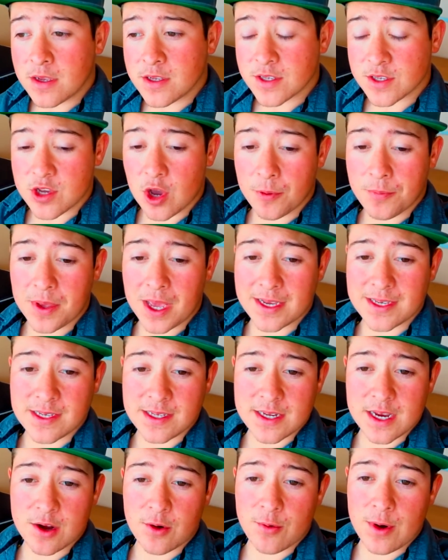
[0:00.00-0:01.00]
So I hope you guys
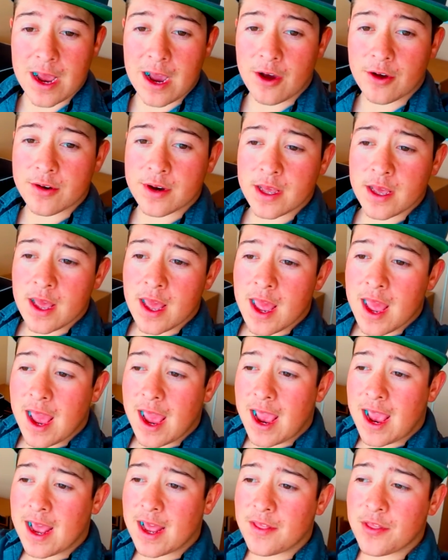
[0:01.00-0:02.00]
stick around,
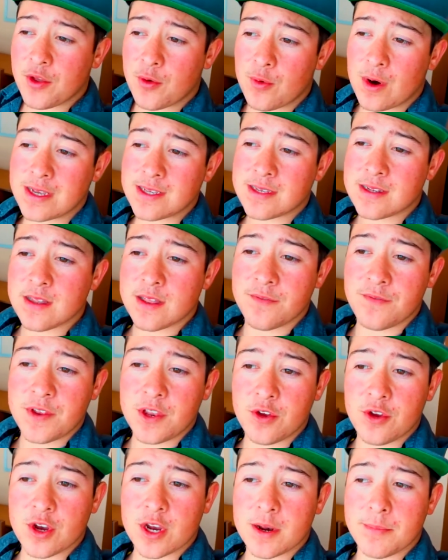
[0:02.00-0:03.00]
and the rest of the
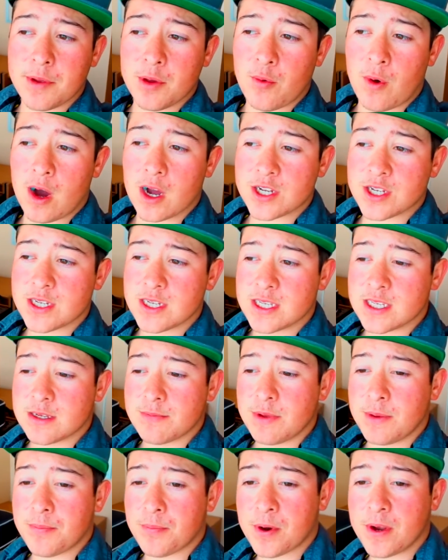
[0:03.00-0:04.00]
video you're gonna be watching is
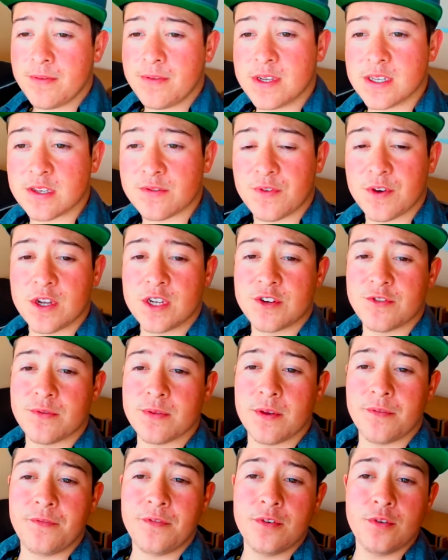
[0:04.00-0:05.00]
gonna be previous footage from
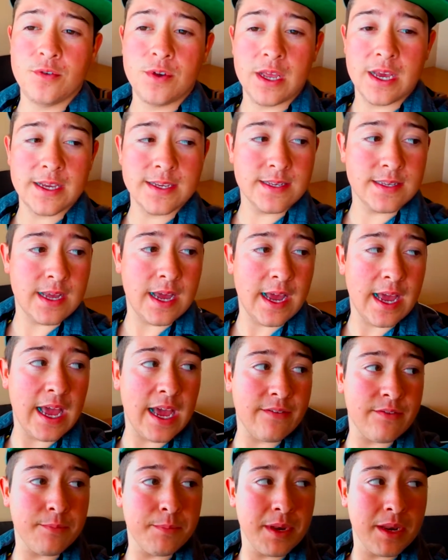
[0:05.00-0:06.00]
the few days that I
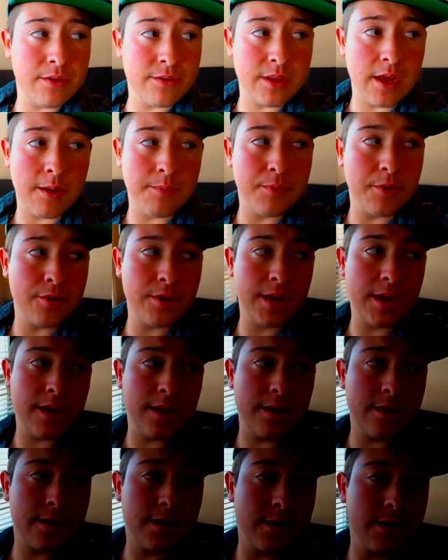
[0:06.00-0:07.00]
haven't been able to upload yet.
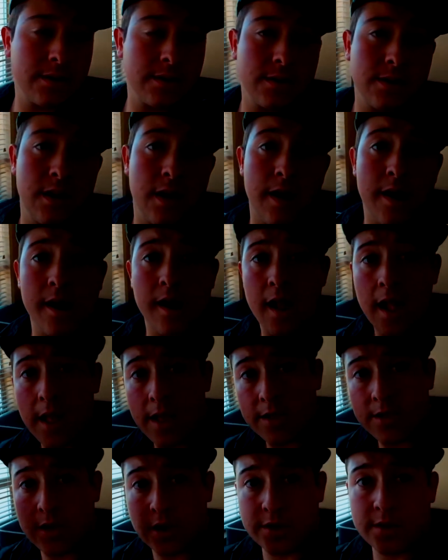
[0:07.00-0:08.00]

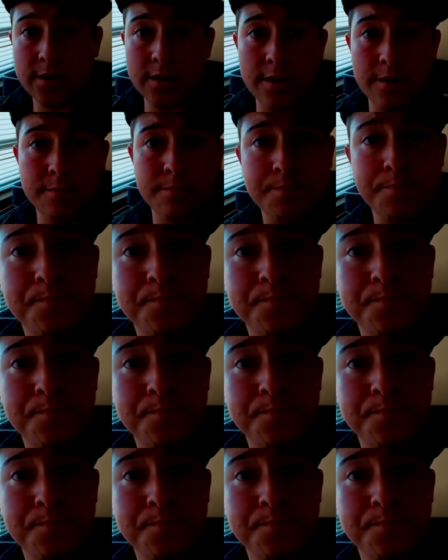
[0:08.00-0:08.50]
Talk to you later.